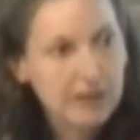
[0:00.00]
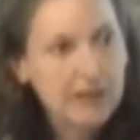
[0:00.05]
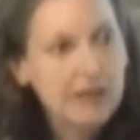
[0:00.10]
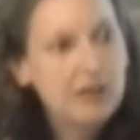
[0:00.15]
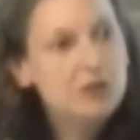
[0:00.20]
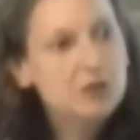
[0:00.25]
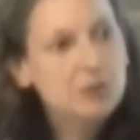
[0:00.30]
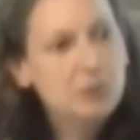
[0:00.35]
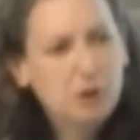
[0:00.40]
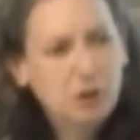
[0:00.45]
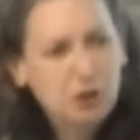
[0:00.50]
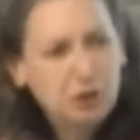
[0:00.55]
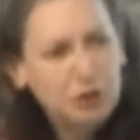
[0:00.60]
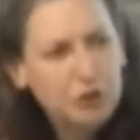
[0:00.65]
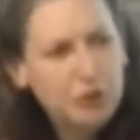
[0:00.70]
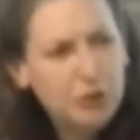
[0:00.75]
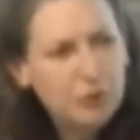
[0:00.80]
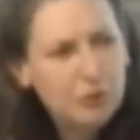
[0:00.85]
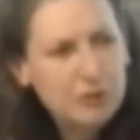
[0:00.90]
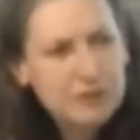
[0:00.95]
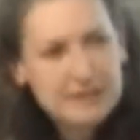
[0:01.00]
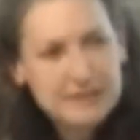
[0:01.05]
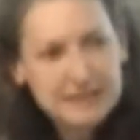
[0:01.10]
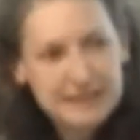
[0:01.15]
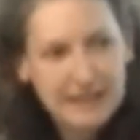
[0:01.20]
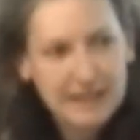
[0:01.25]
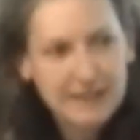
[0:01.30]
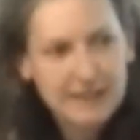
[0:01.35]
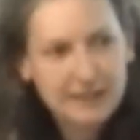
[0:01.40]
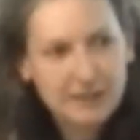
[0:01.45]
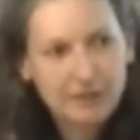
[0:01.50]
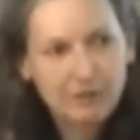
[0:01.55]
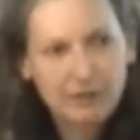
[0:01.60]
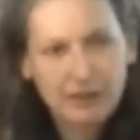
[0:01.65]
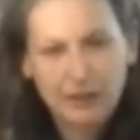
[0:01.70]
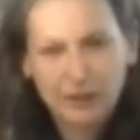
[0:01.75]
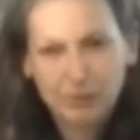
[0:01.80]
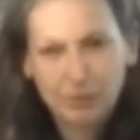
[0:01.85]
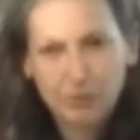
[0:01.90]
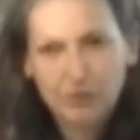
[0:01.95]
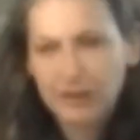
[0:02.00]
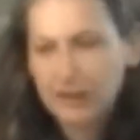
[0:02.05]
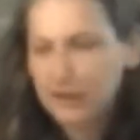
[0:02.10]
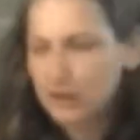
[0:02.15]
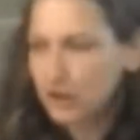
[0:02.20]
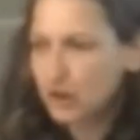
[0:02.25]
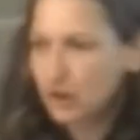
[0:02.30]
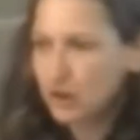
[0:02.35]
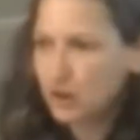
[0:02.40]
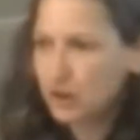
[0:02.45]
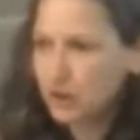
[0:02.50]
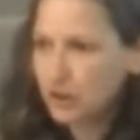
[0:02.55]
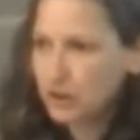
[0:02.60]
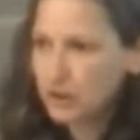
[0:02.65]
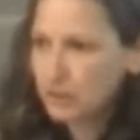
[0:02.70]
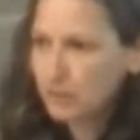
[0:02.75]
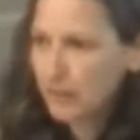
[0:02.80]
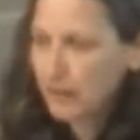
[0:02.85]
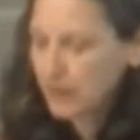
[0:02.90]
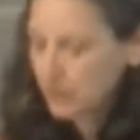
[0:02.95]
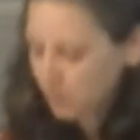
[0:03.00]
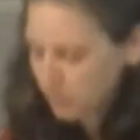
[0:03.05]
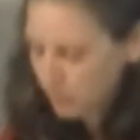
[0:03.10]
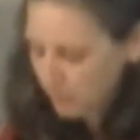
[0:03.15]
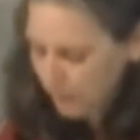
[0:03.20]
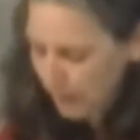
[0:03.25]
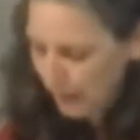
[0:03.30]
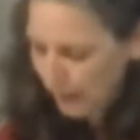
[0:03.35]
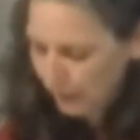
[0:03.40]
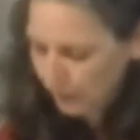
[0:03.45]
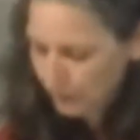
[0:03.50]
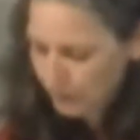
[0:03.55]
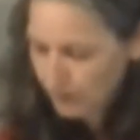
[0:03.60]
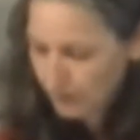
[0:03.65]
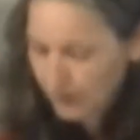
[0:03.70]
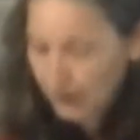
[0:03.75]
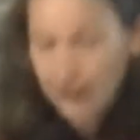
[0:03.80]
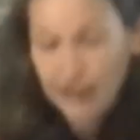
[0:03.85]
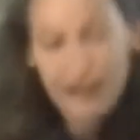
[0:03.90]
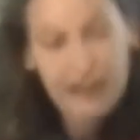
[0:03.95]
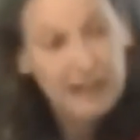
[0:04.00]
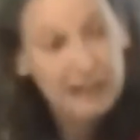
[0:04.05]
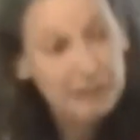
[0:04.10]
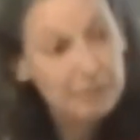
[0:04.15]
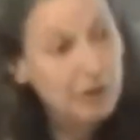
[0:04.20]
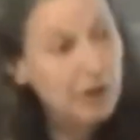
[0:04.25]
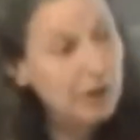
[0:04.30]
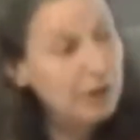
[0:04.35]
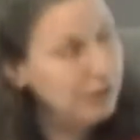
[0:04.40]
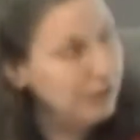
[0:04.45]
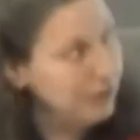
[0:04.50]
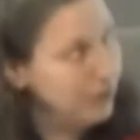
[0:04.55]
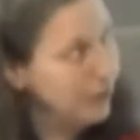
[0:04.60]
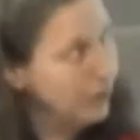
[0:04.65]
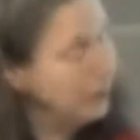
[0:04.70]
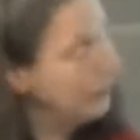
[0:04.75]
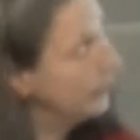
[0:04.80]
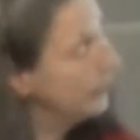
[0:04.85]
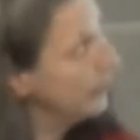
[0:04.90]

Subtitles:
So we got a new understanding, really, of what that churchyard space was about. And in my view,